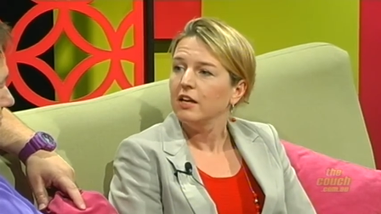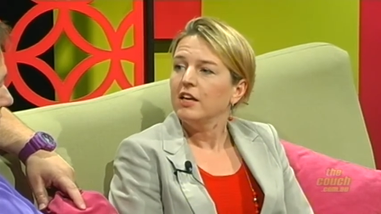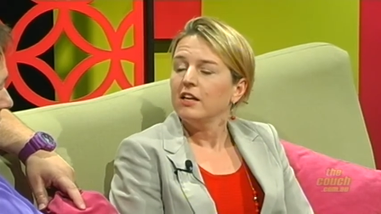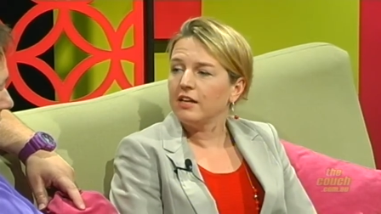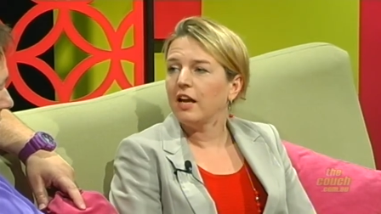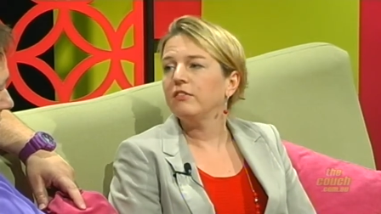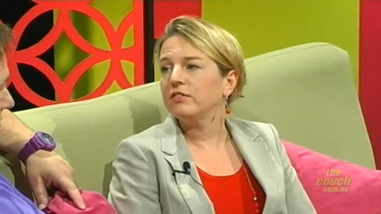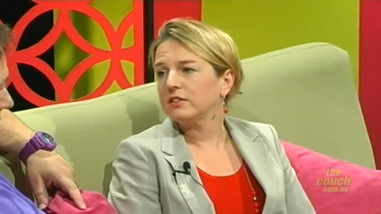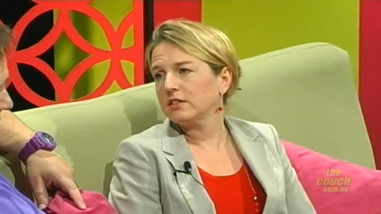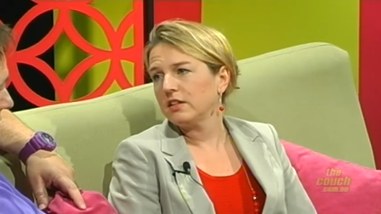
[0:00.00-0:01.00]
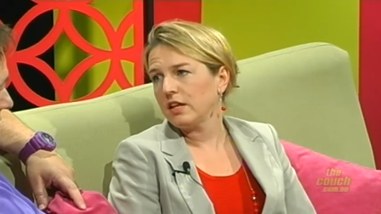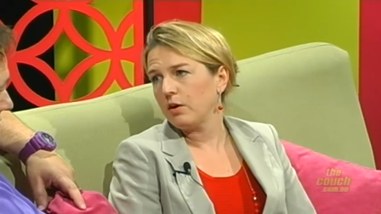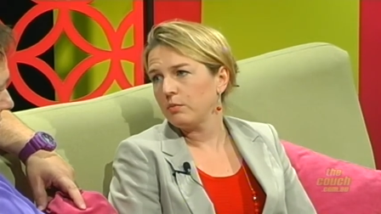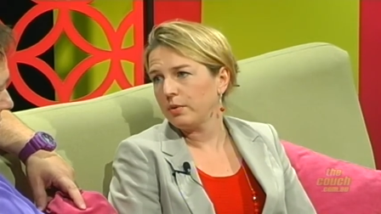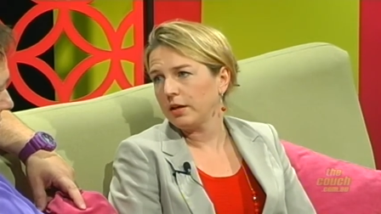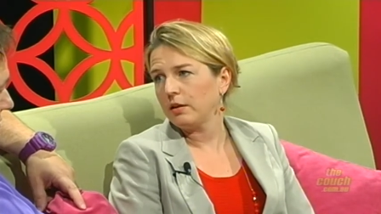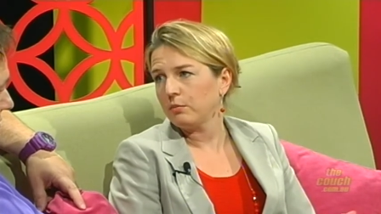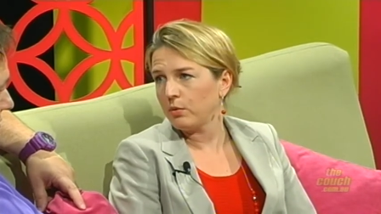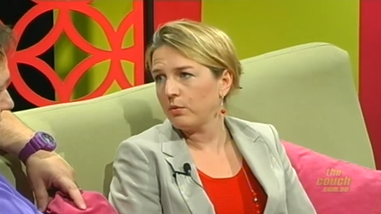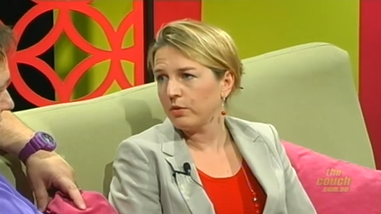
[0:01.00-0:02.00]
None of us can help being
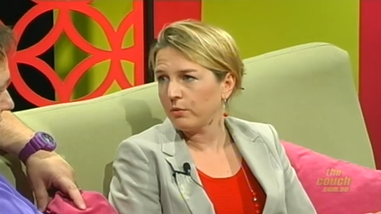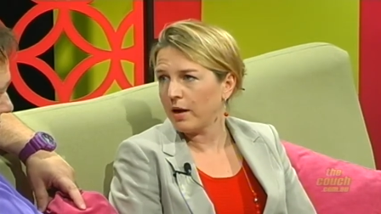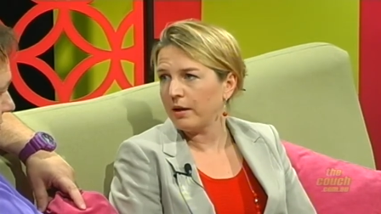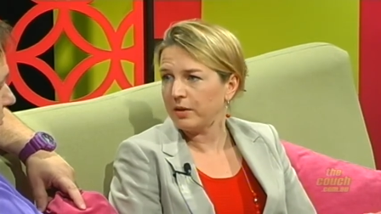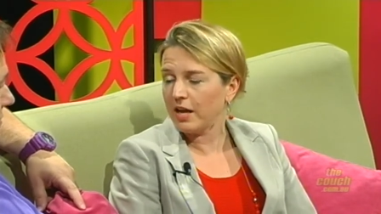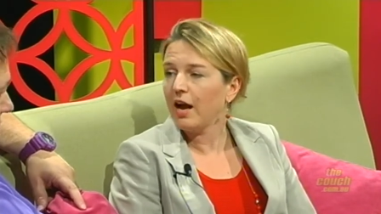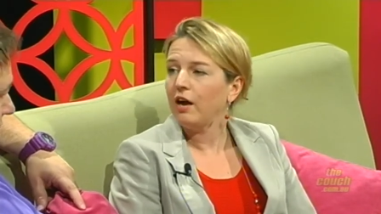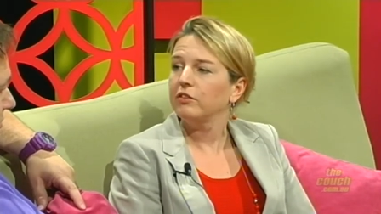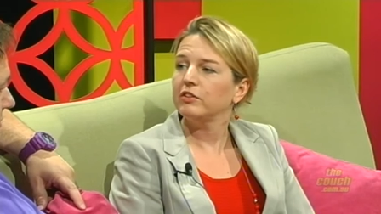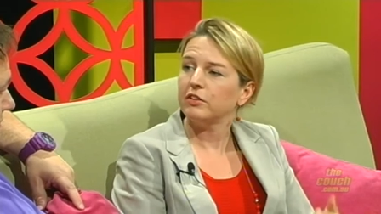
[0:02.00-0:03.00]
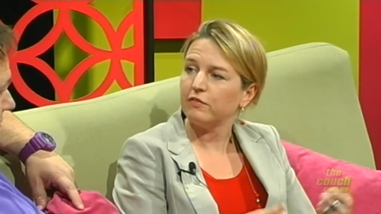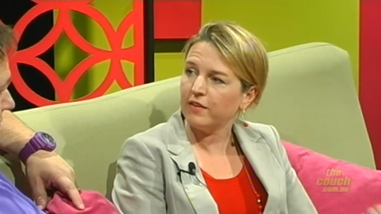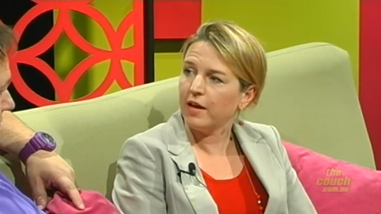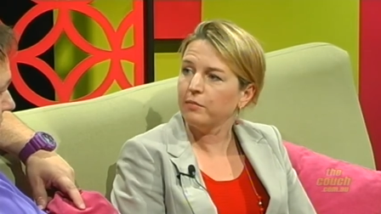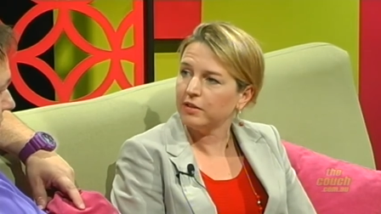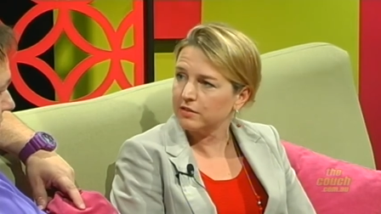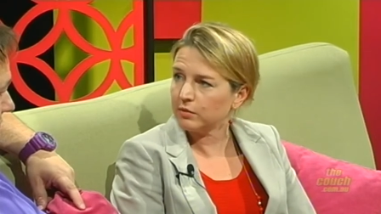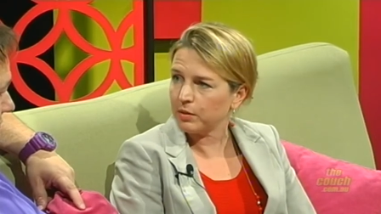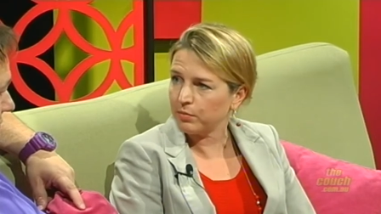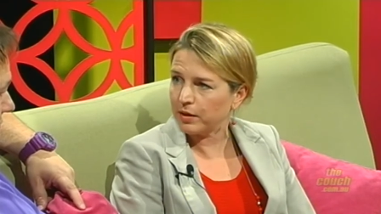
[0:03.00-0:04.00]
born the way we are into the families that
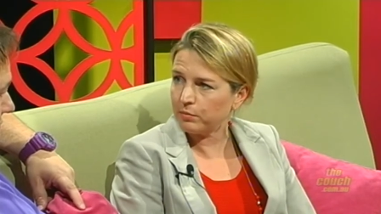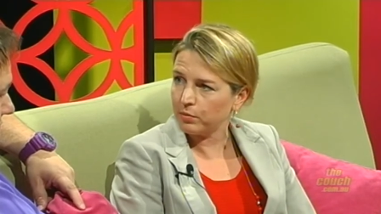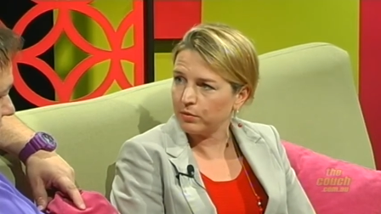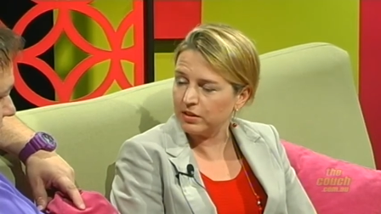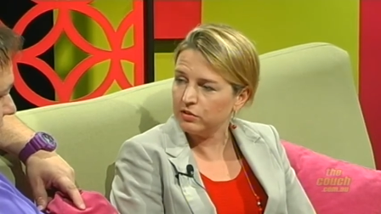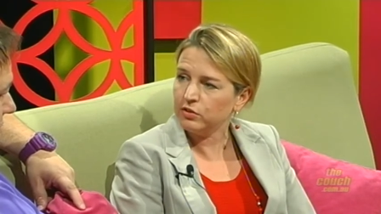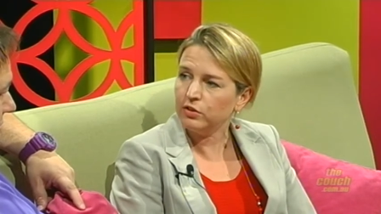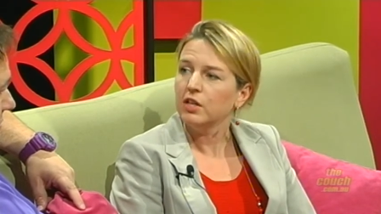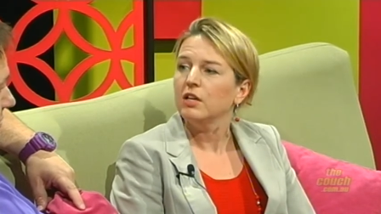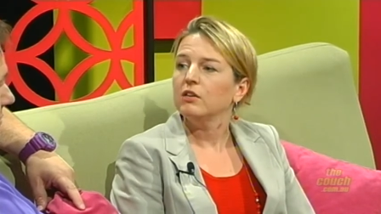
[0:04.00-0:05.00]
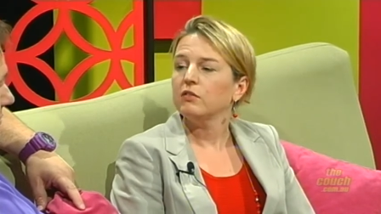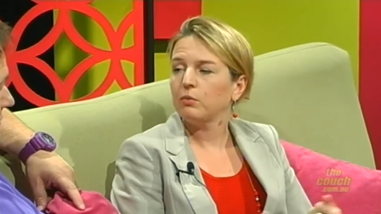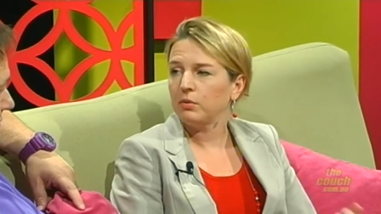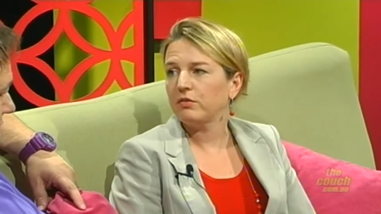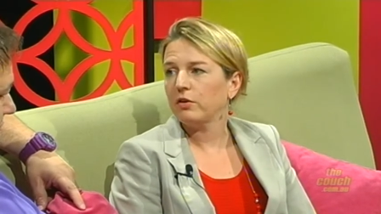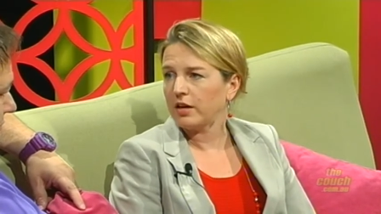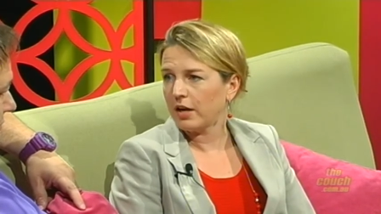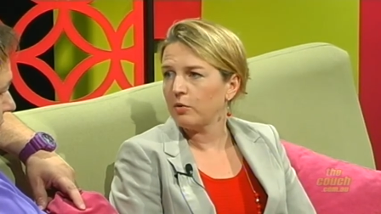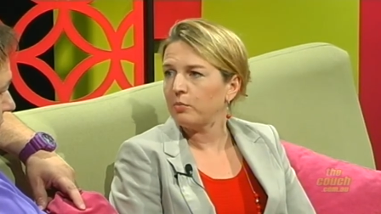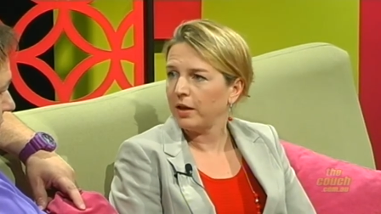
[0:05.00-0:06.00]
we're being born into, so we've got to
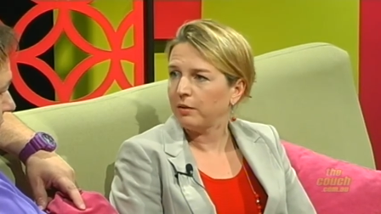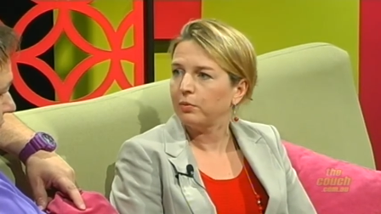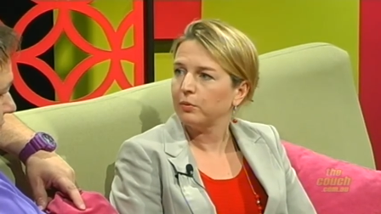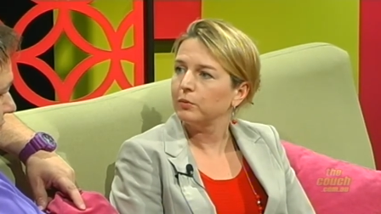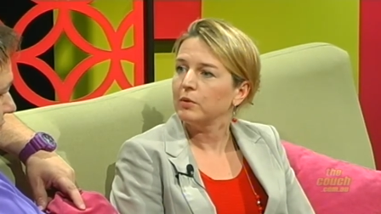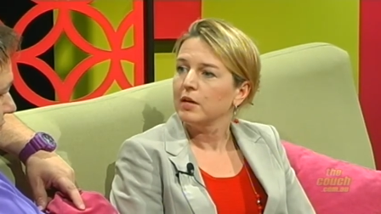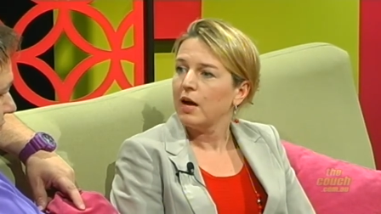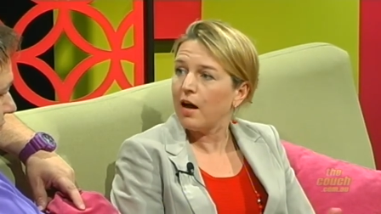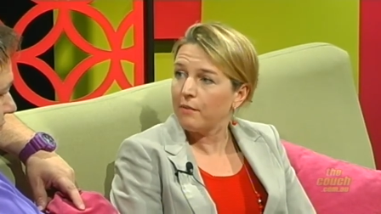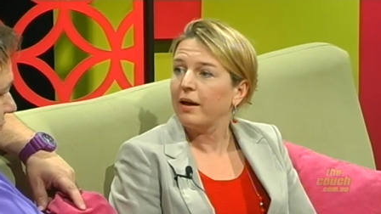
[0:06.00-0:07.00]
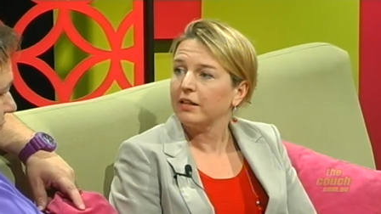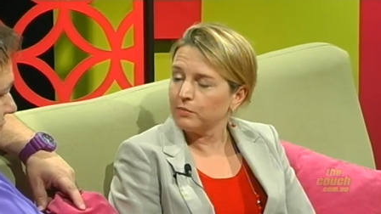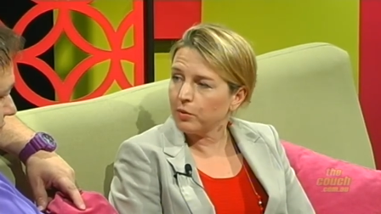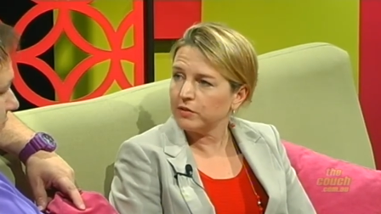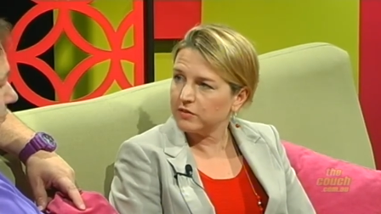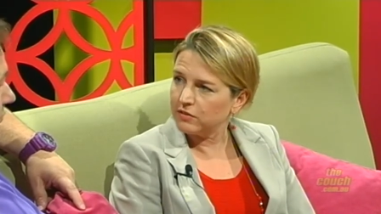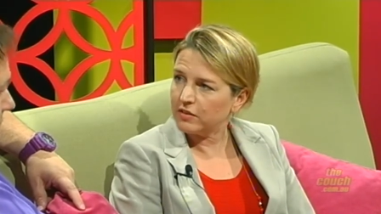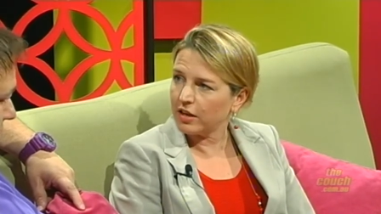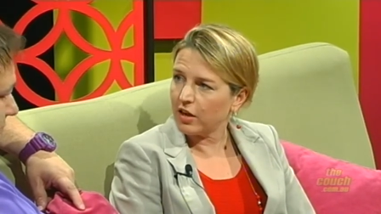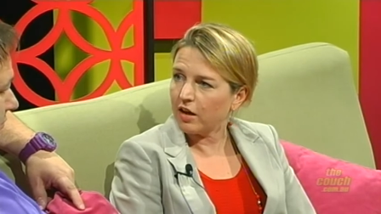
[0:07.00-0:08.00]
help people uh, make the most of
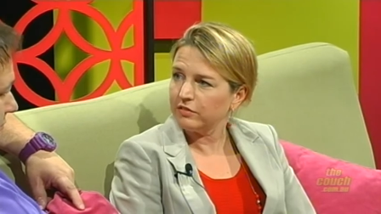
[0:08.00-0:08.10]
their life.